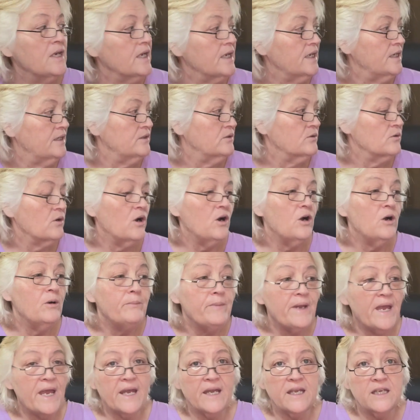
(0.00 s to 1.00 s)
And they're all
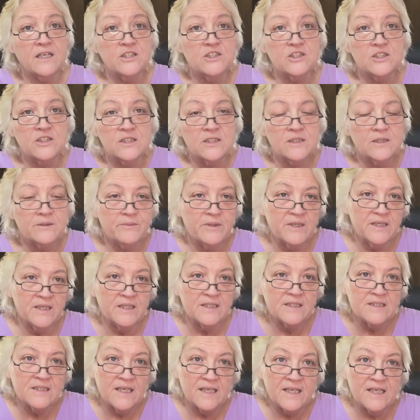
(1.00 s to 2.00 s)
packages
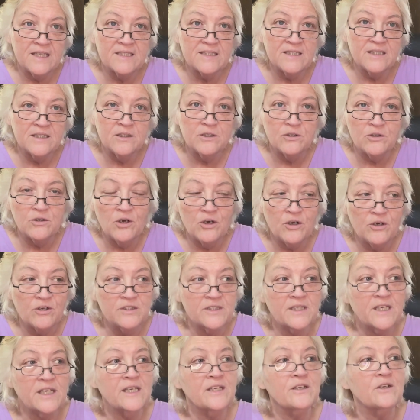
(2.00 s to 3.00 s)
because, like I said, the cards
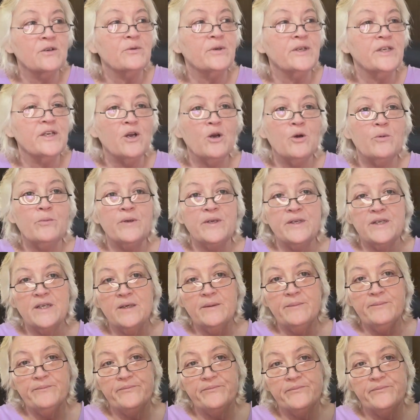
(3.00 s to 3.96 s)
I had already opened up.